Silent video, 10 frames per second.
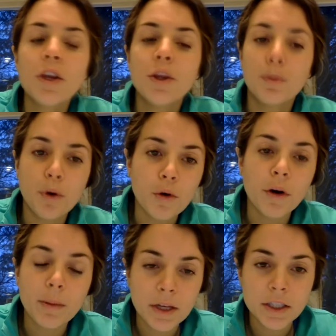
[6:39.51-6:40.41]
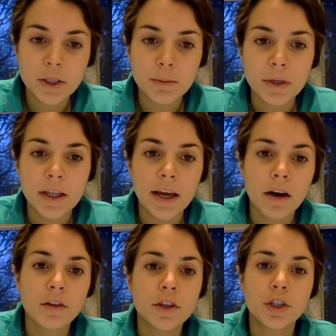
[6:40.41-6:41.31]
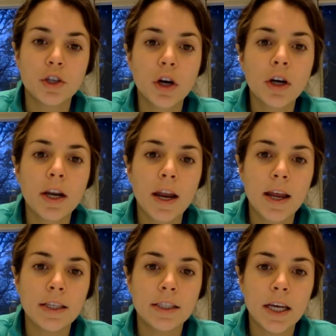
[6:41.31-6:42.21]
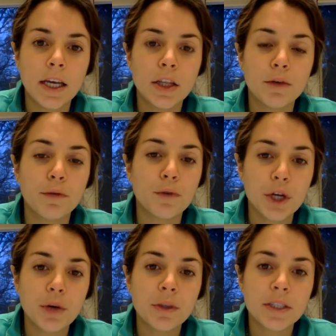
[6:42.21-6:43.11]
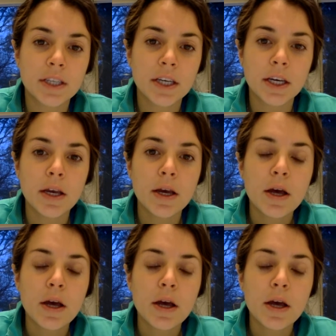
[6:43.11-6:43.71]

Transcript: the program needs to be there, the start and end date, the frequency,